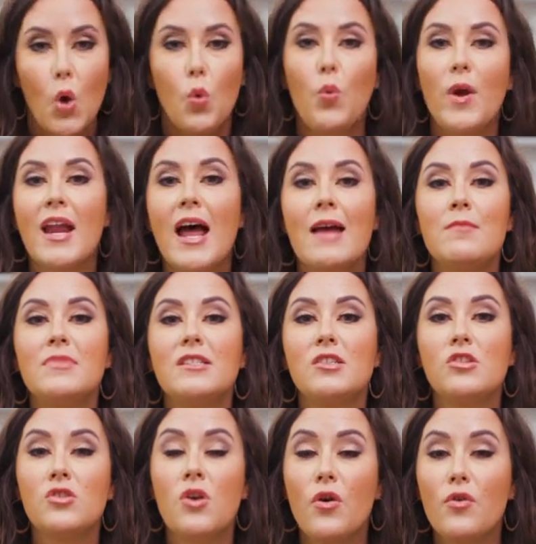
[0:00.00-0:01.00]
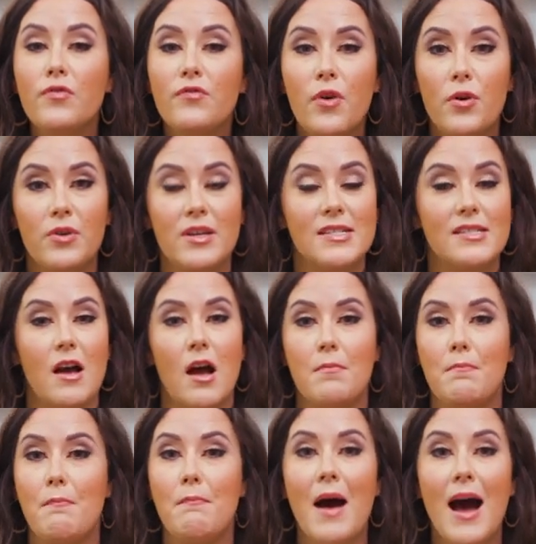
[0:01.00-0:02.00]
When I'm so focused
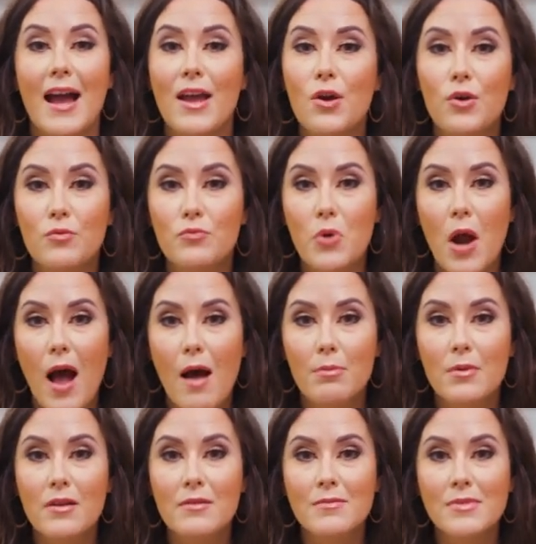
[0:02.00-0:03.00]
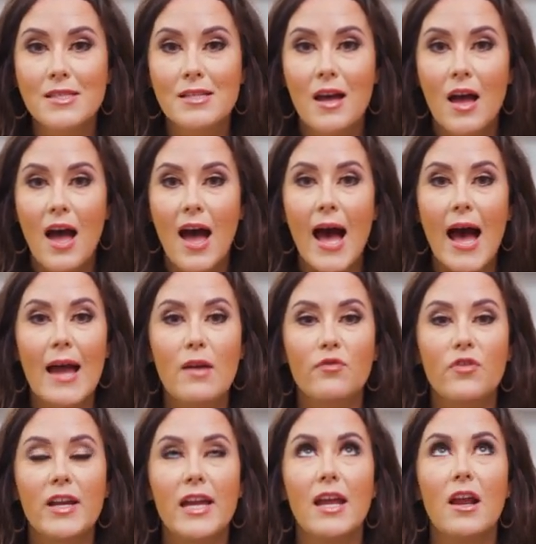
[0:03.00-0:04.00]
on my own problems, I
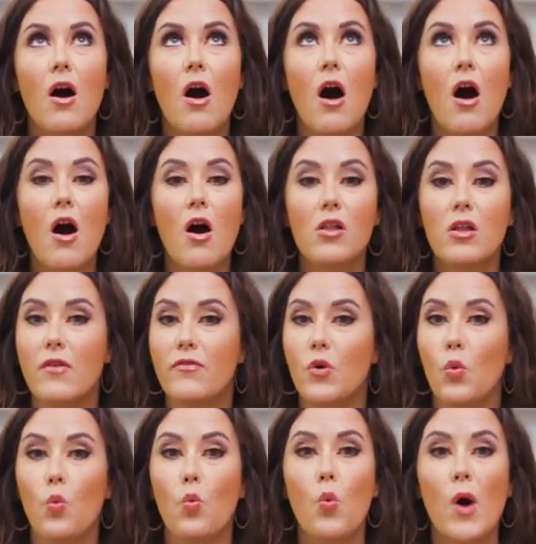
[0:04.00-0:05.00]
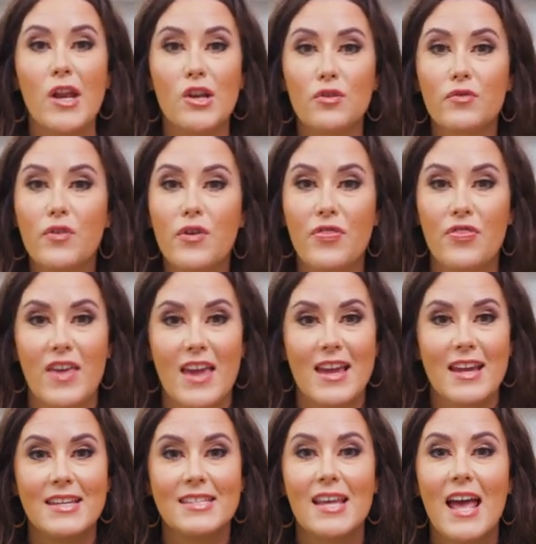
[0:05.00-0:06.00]
forget all of the wonderful
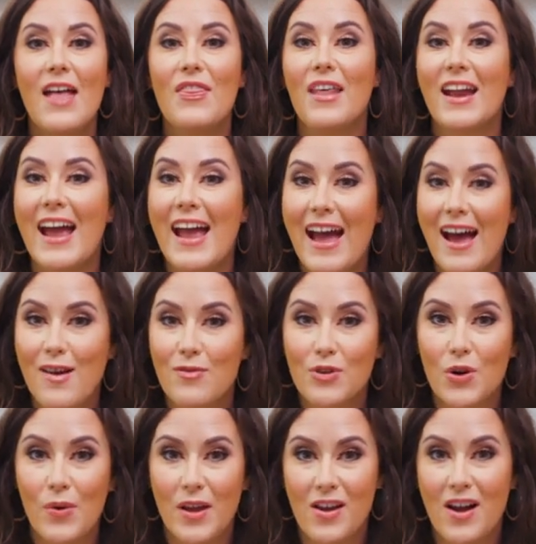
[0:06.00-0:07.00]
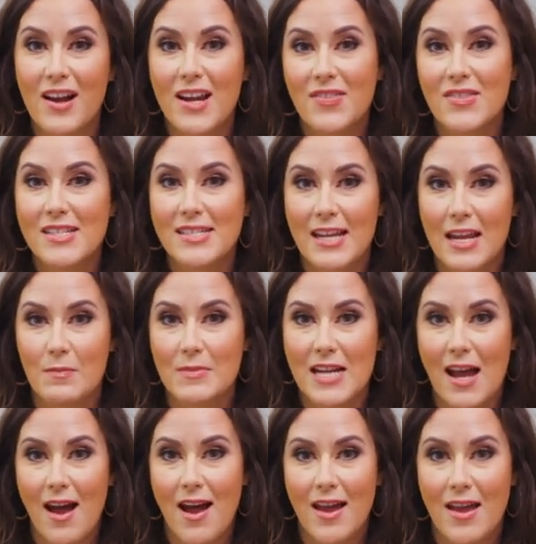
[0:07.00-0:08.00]
things that I have going on at the same
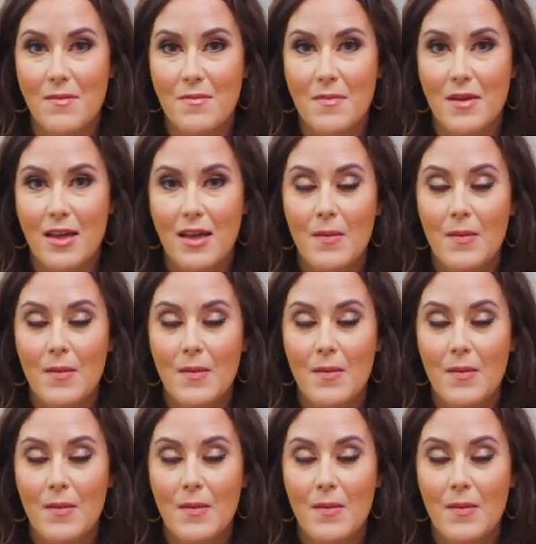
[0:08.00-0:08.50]
time.